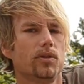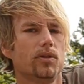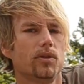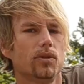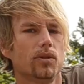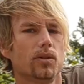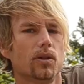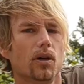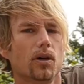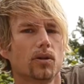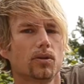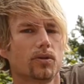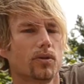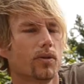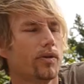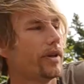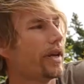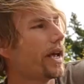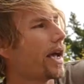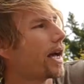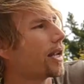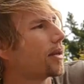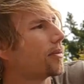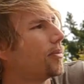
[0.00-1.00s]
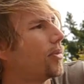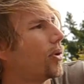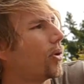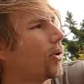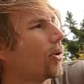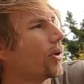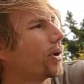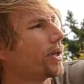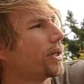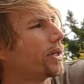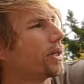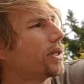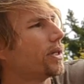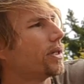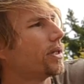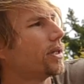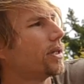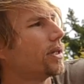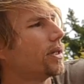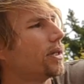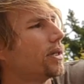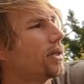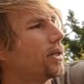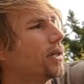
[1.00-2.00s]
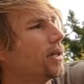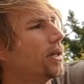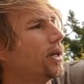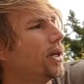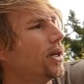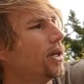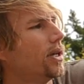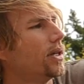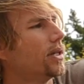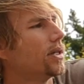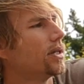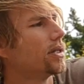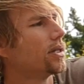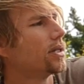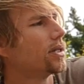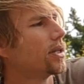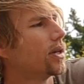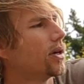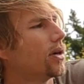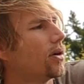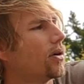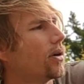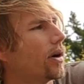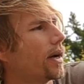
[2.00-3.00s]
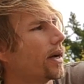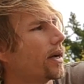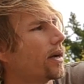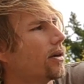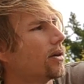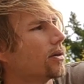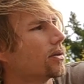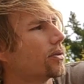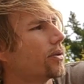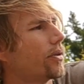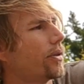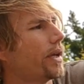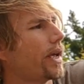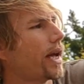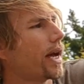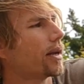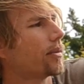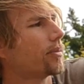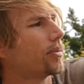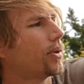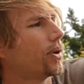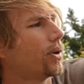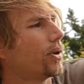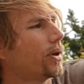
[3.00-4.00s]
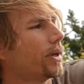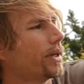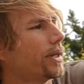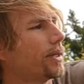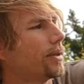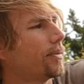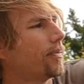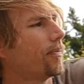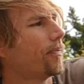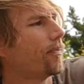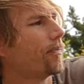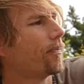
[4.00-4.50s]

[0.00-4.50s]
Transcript: to go to the end point. So I go to the end point.